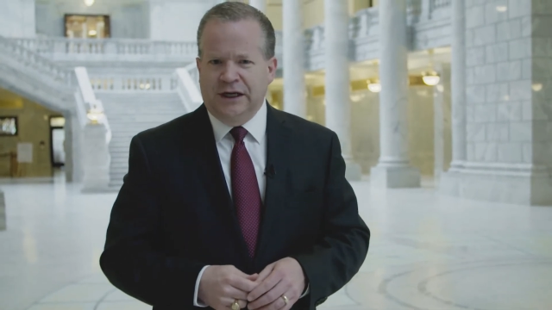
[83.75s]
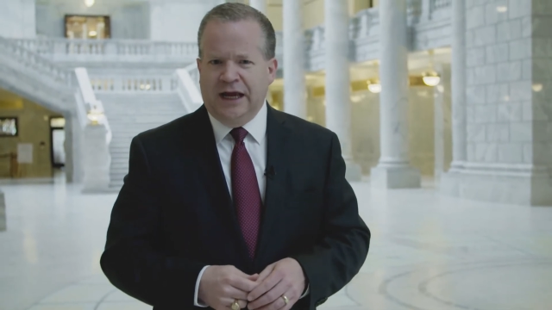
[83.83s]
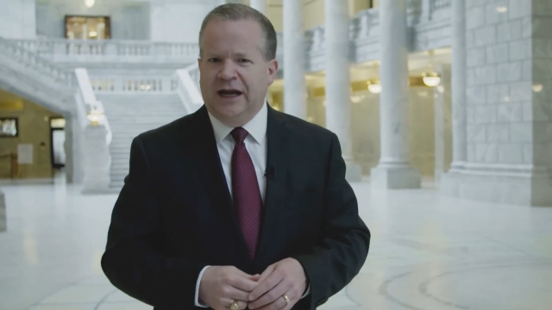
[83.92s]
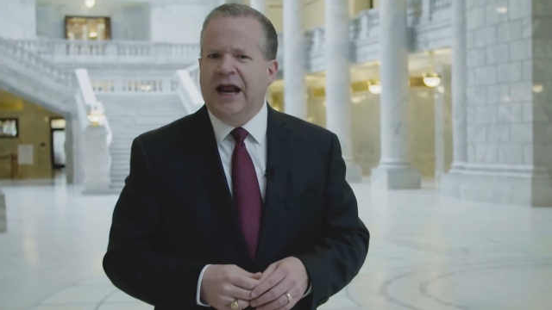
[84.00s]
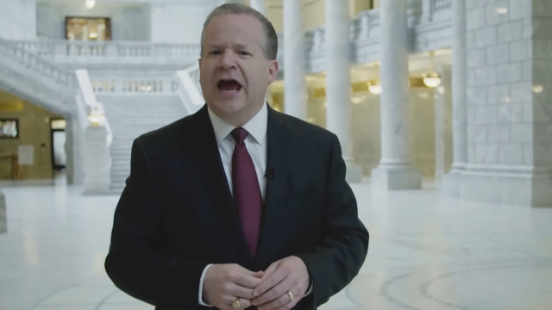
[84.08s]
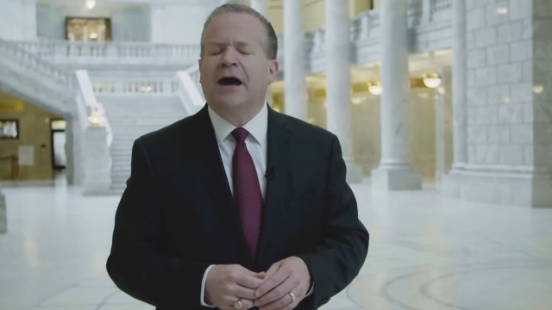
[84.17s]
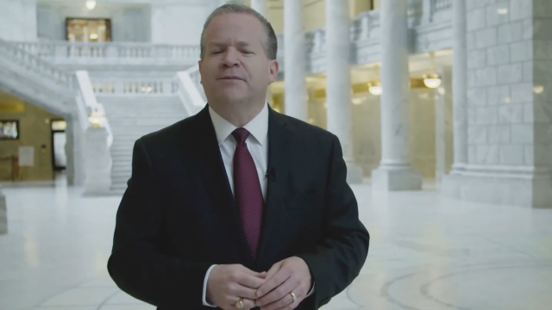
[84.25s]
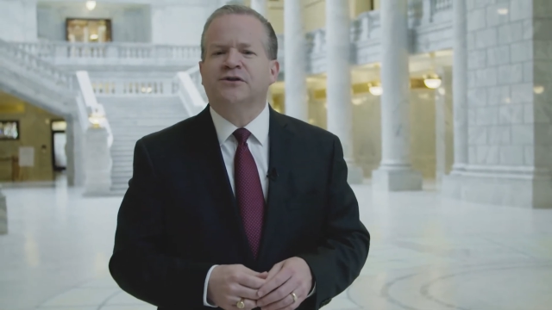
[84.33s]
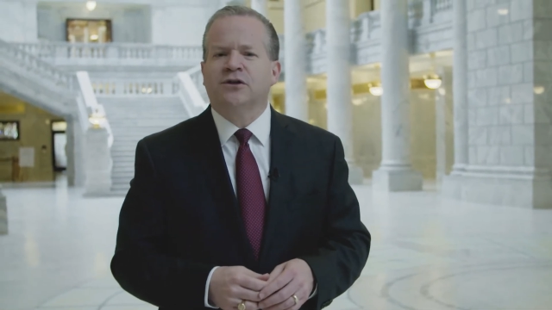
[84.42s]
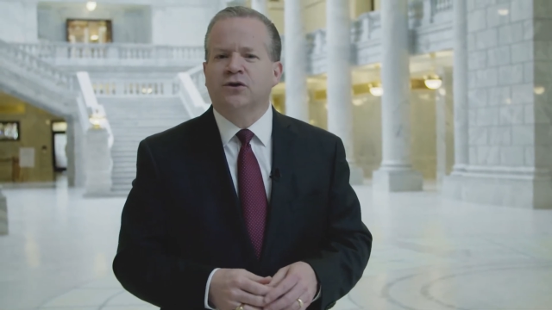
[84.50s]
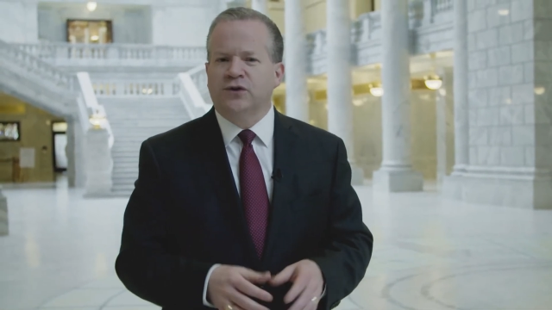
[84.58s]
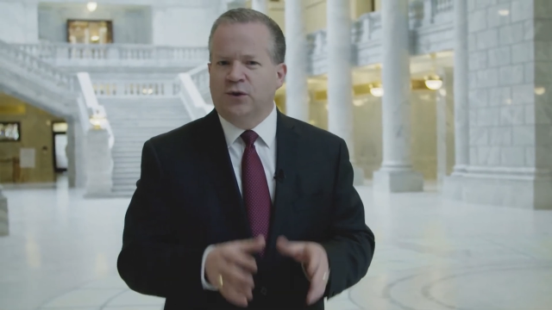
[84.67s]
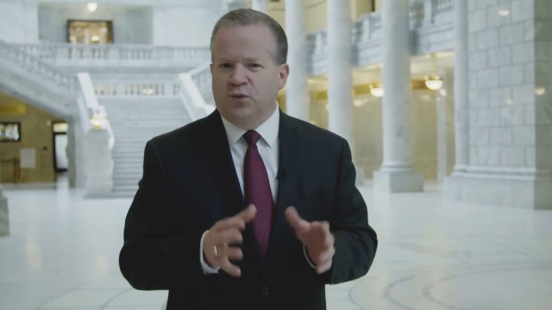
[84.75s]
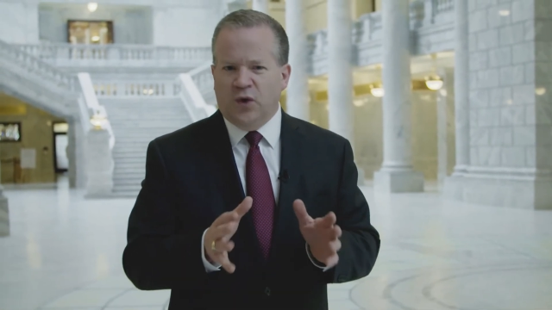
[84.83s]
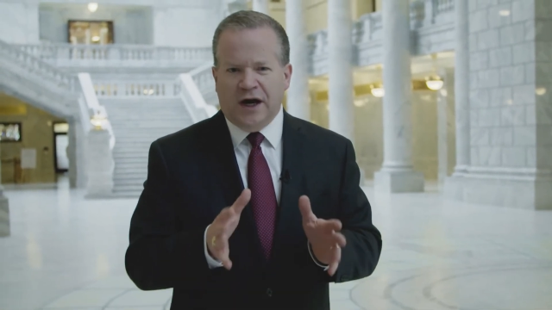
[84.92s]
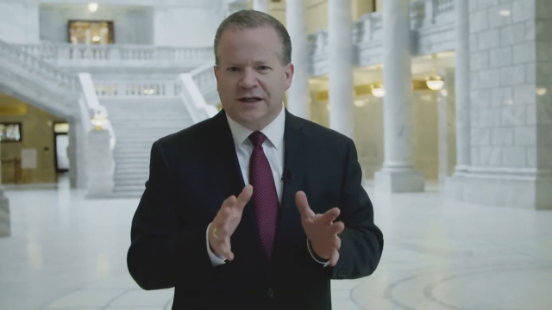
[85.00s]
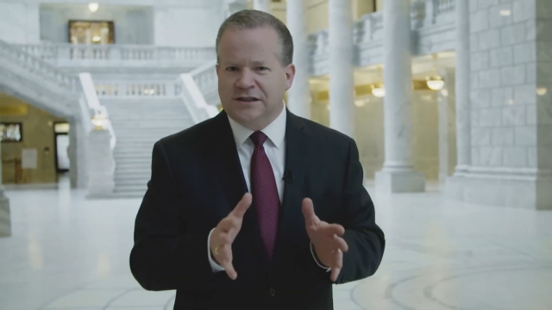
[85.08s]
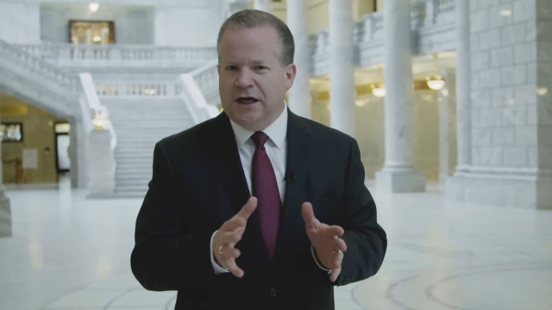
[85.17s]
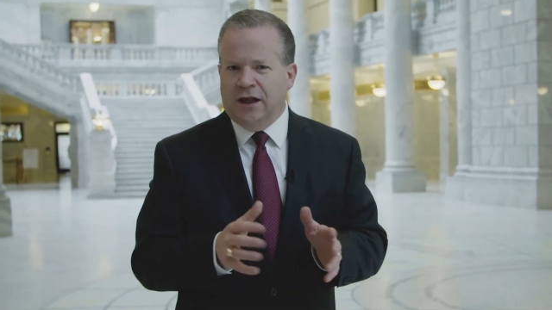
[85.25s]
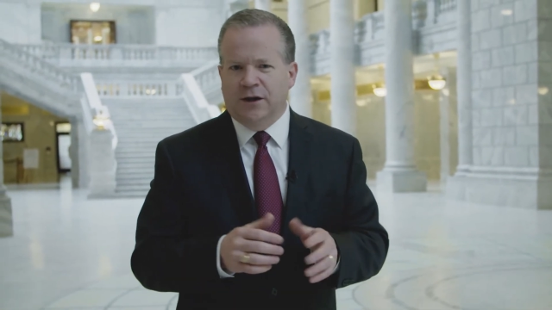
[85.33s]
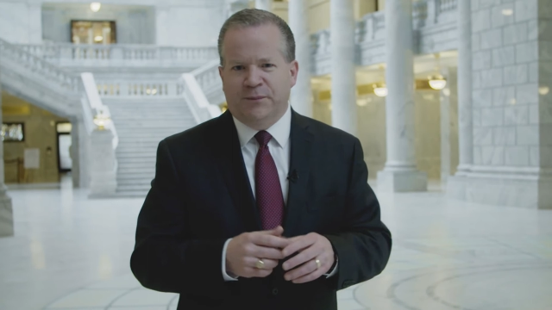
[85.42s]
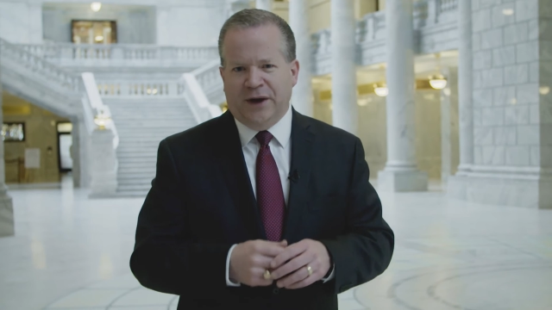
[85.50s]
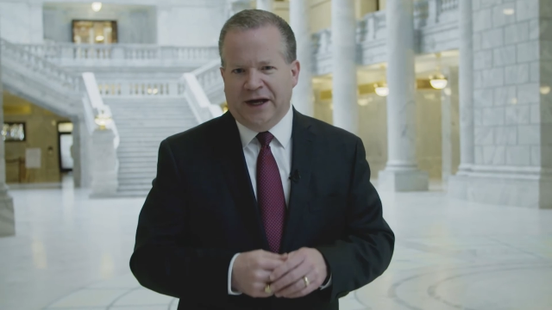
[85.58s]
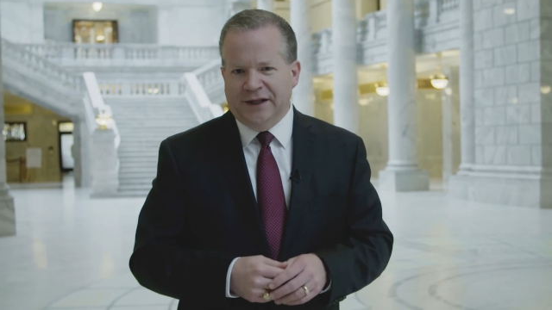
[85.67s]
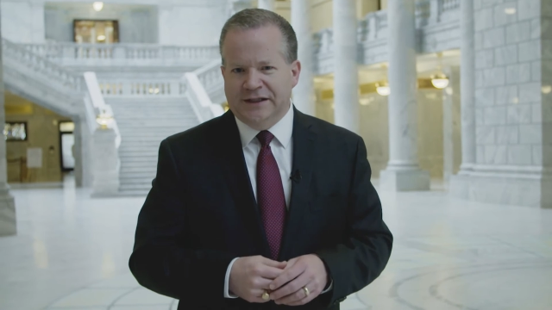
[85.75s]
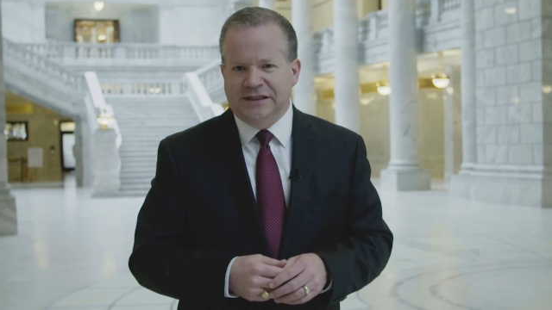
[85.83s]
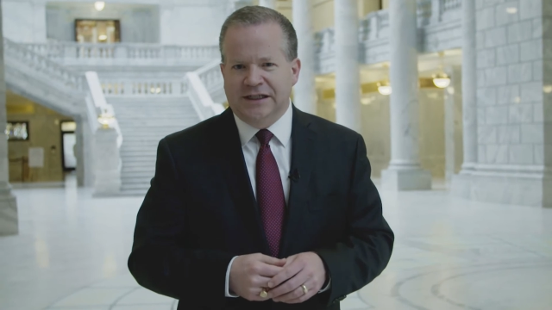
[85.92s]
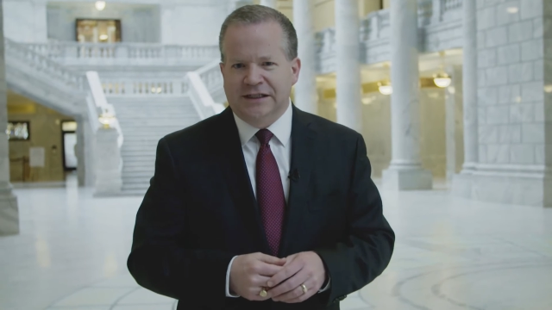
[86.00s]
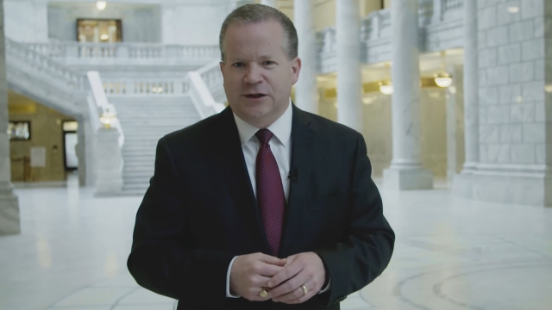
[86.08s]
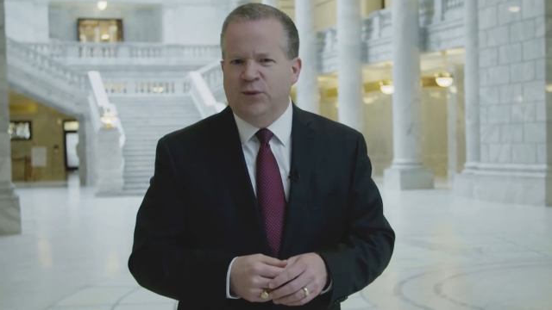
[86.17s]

and absolutely rock-solid policies